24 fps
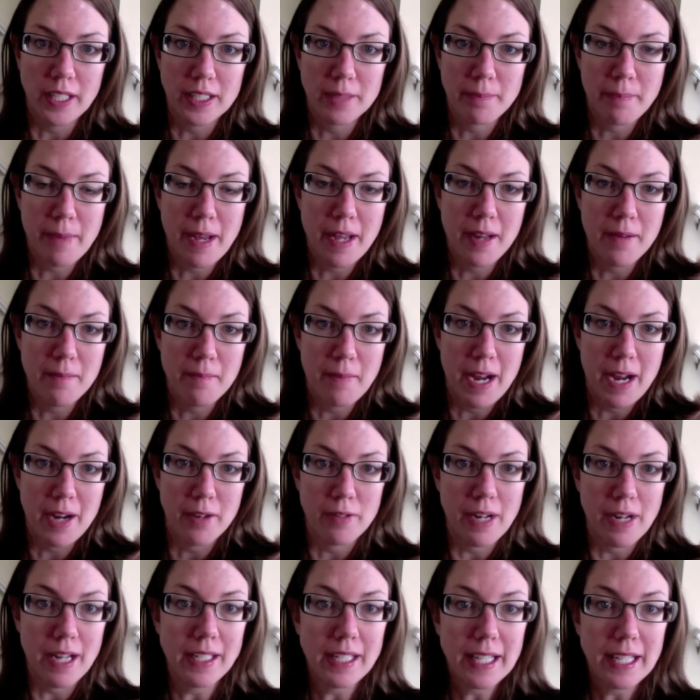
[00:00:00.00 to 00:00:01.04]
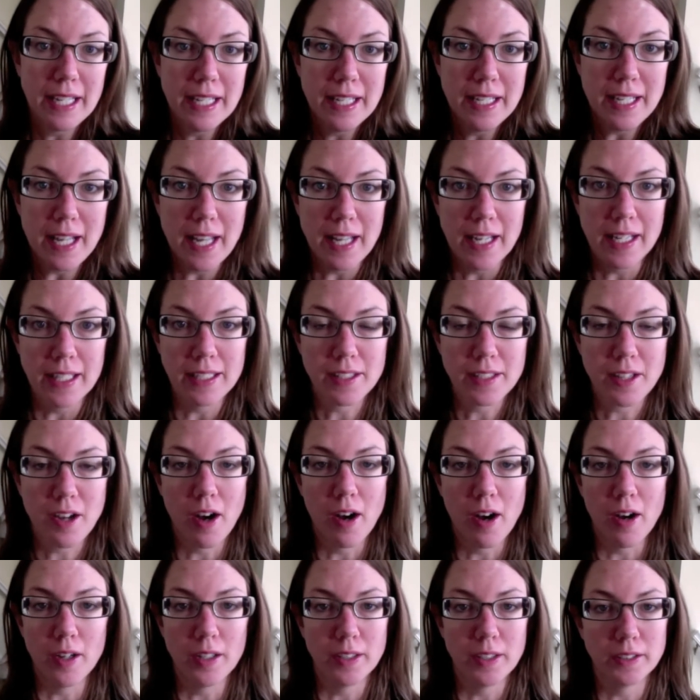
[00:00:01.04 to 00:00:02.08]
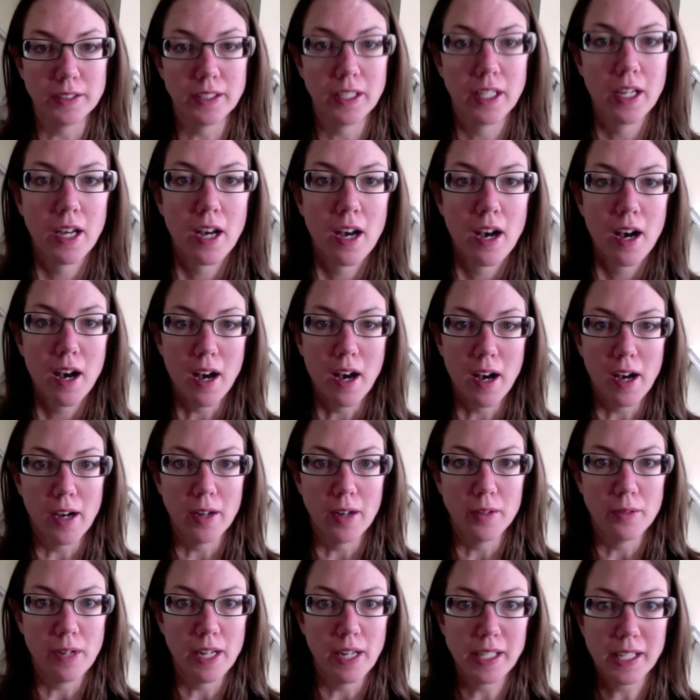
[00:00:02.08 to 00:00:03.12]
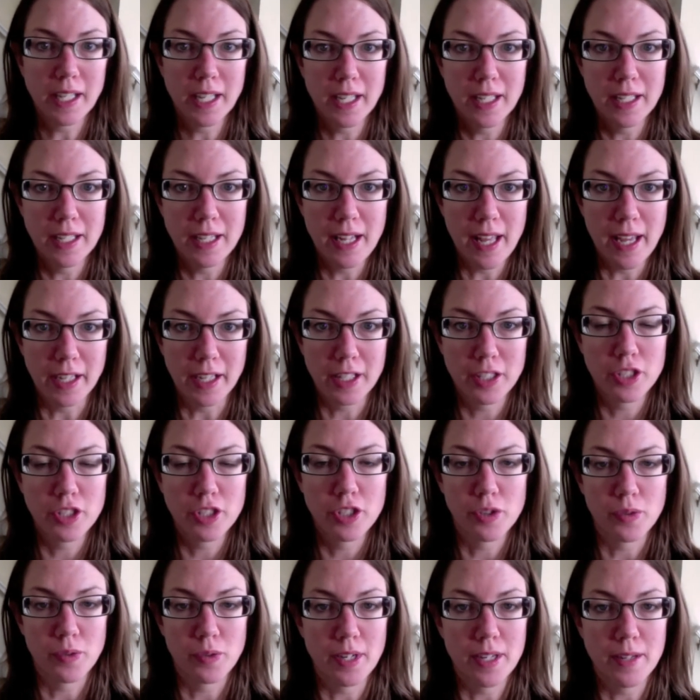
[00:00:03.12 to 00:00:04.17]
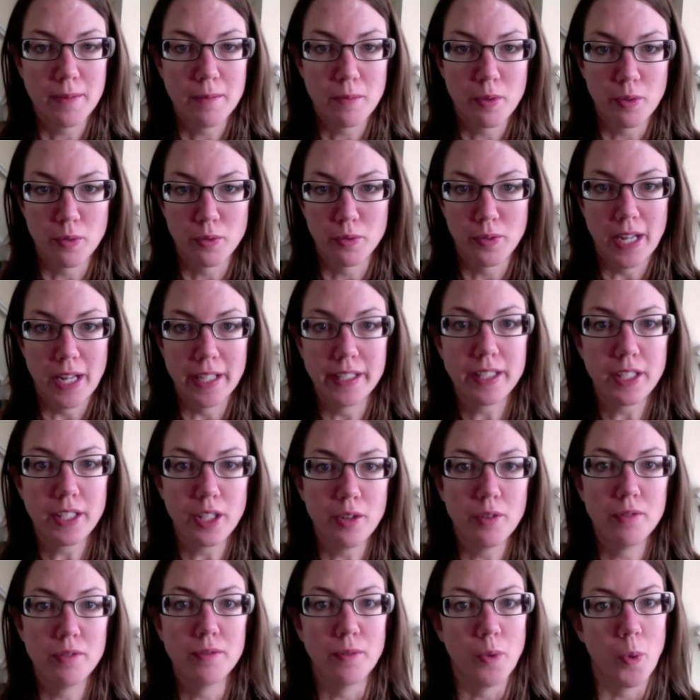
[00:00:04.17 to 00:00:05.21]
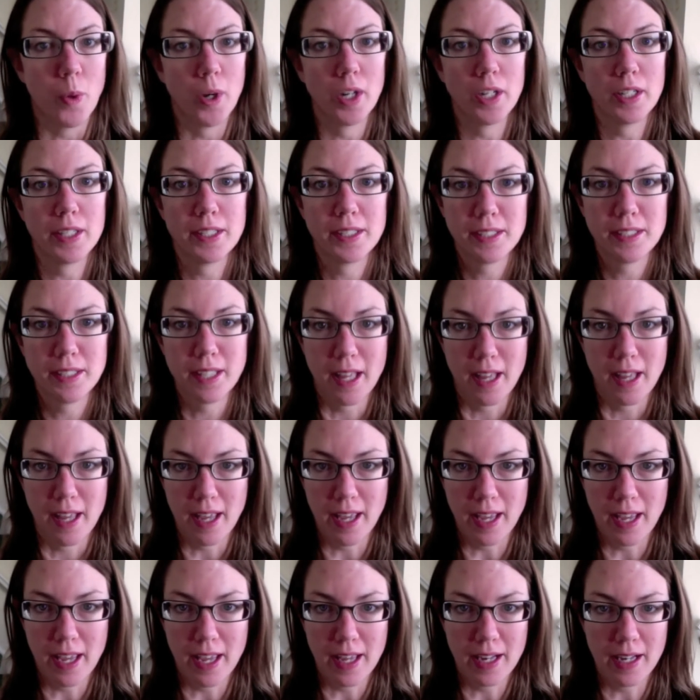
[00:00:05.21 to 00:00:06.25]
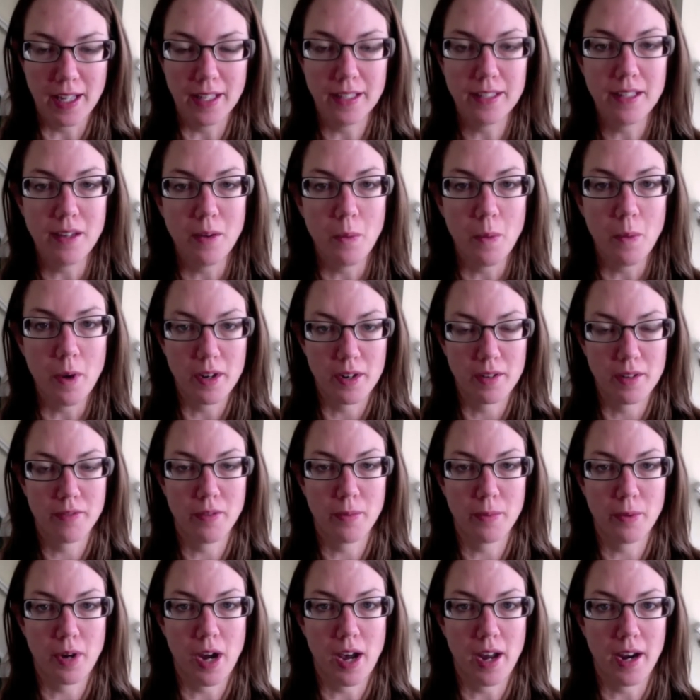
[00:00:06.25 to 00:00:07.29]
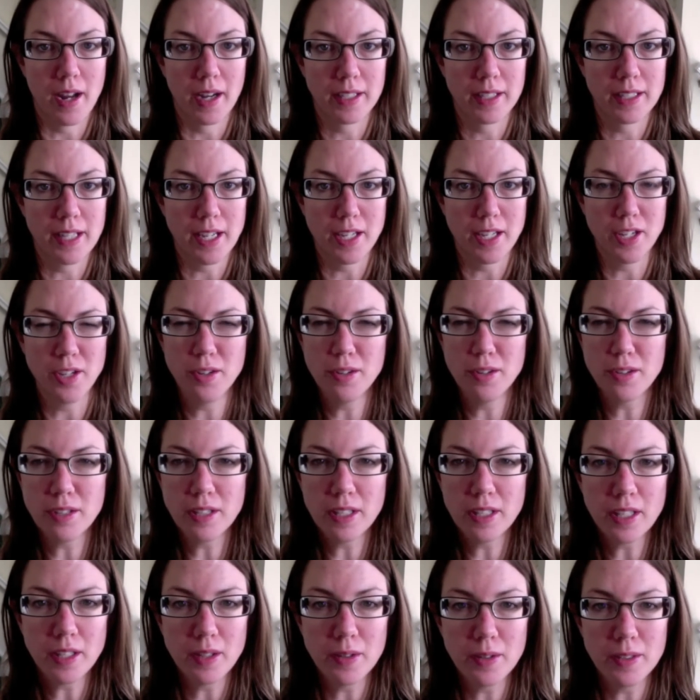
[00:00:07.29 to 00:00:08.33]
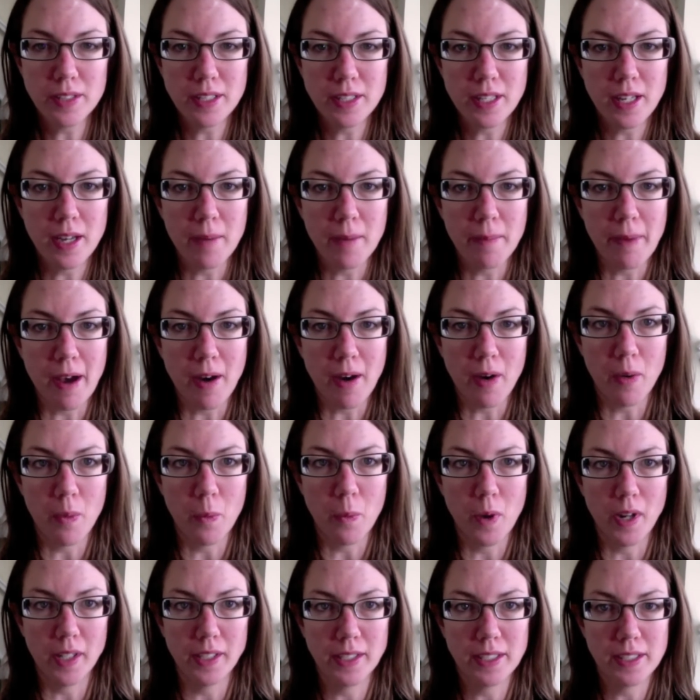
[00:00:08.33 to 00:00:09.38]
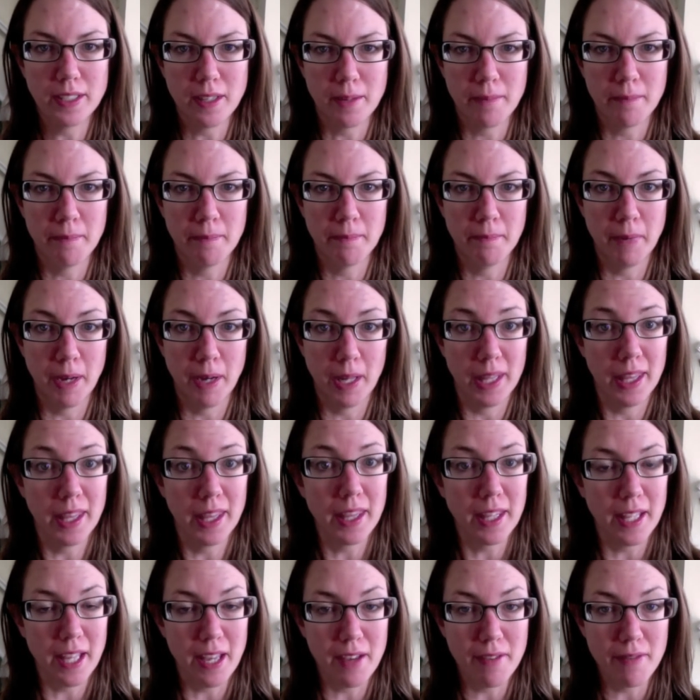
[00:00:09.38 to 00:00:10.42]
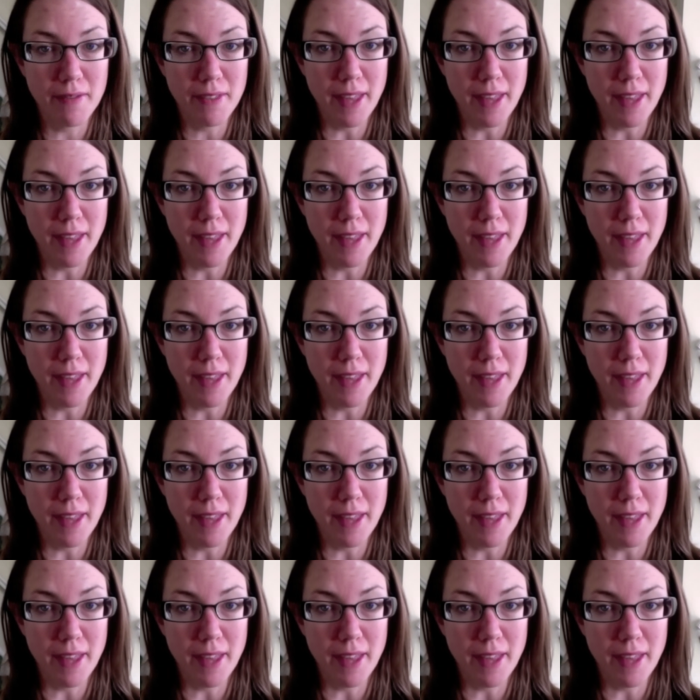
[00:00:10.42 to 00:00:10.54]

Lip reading: made by Redken, and it's called Redken Extreme Rescue Force, and it's a wonderful product. I usually use it about once a month, if